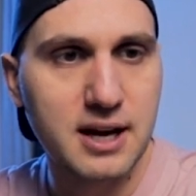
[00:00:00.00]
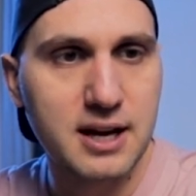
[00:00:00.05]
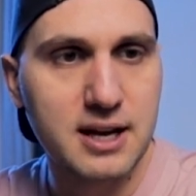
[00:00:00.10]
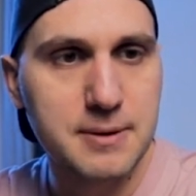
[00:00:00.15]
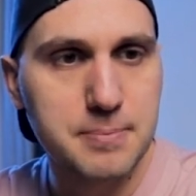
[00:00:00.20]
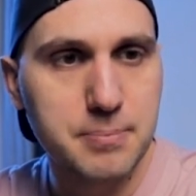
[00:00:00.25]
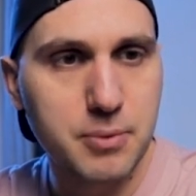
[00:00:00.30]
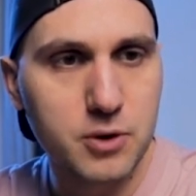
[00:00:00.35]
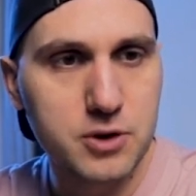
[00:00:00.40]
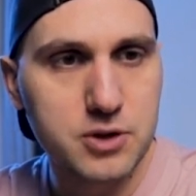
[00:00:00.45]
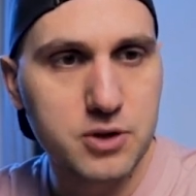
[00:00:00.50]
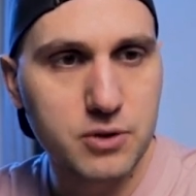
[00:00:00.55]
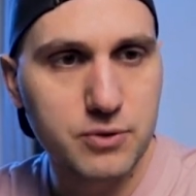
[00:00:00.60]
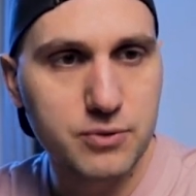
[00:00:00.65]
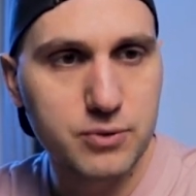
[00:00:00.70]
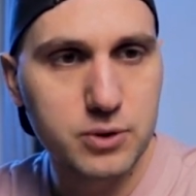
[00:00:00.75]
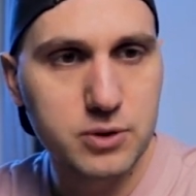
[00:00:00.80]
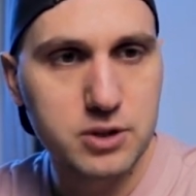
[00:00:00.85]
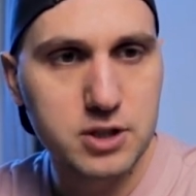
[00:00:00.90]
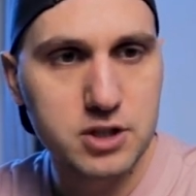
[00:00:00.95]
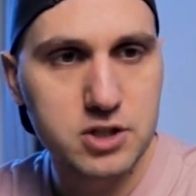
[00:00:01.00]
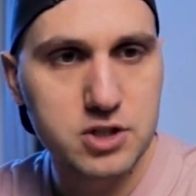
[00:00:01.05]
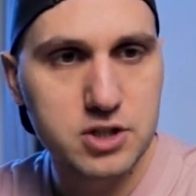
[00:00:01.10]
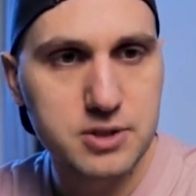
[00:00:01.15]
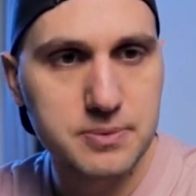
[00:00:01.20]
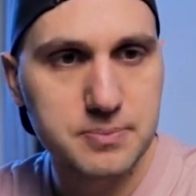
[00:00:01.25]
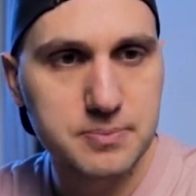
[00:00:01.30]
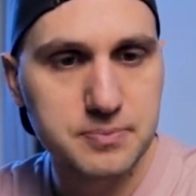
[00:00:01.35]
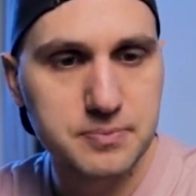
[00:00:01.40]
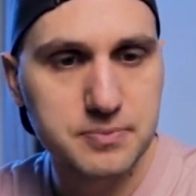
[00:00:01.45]
Import your
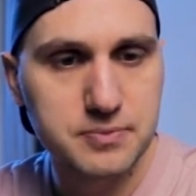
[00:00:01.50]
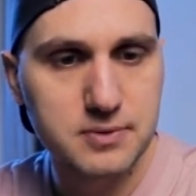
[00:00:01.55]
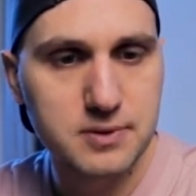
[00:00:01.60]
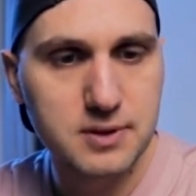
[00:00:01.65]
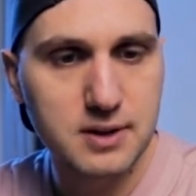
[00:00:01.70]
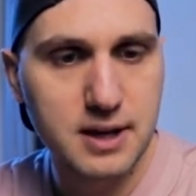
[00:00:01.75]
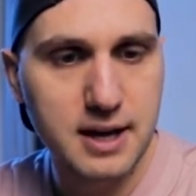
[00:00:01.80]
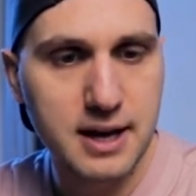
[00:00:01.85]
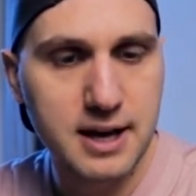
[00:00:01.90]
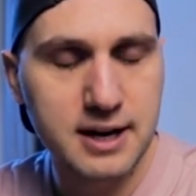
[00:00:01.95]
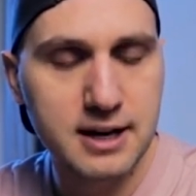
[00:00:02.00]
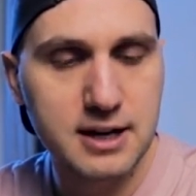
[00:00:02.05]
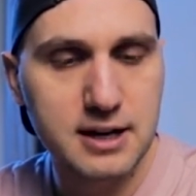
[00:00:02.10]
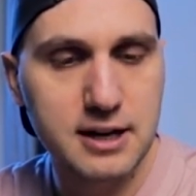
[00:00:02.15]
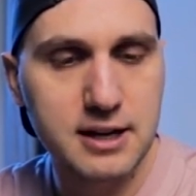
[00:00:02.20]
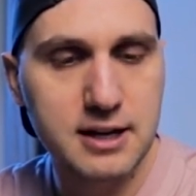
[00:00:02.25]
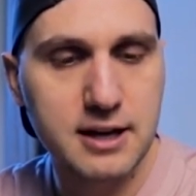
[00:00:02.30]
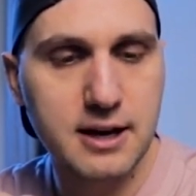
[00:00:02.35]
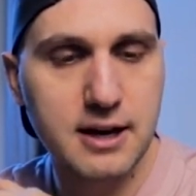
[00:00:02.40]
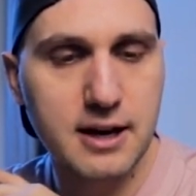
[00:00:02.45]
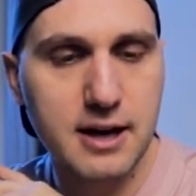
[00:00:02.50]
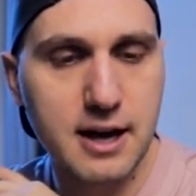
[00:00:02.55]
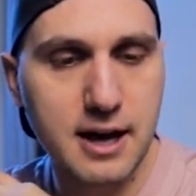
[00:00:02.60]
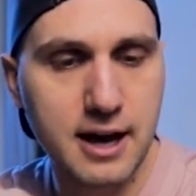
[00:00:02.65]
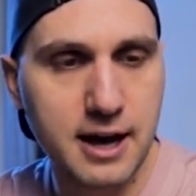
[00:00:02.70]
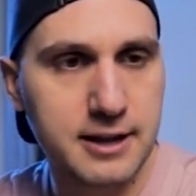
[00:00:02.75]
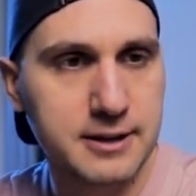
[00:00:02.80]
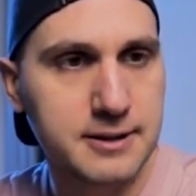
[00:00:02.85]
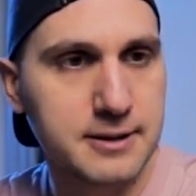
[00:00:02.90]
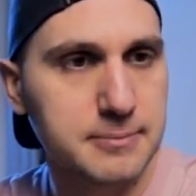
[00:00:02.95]
footage and click
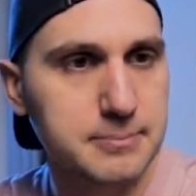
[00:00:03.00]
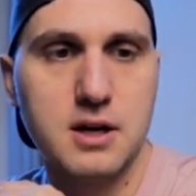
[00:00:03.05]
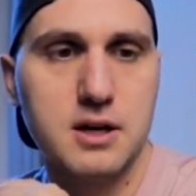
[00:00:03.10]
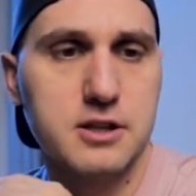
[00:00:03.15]
Add.